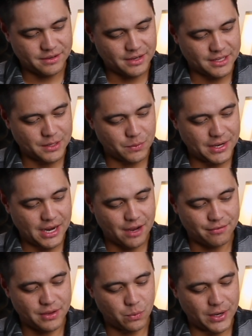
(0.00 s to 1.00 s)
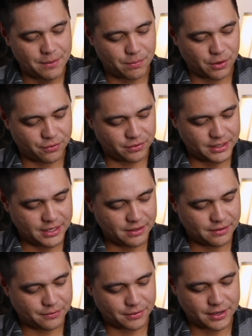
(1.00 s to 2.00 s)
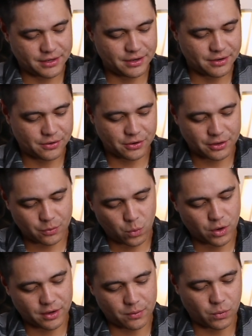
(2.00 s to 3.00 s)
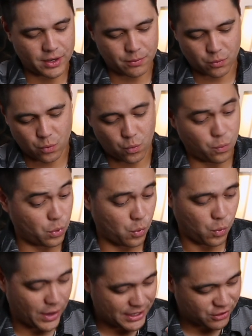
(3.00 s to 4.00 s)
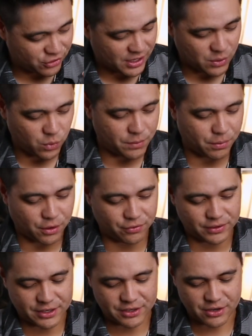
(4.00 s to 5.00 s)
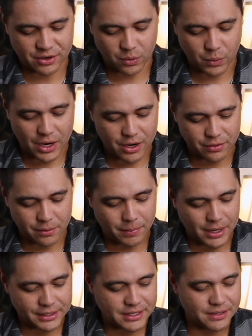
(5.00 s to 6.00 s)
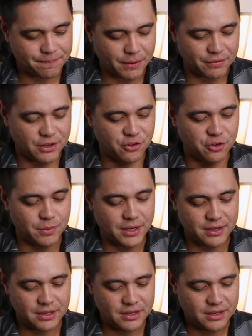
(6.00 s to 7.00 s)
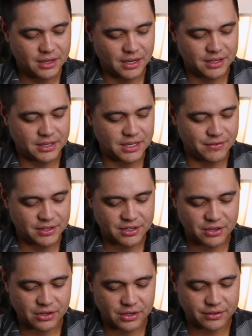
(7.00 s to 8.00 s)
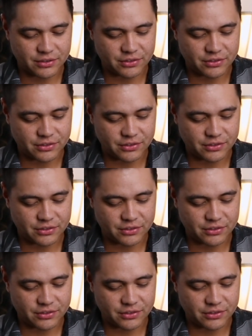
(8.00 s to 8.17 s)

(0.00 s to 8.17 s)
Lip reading: And then we have the white purfling right here, or the wood and whitish kind of wood purfling here around the body of the instrument, and then even here on the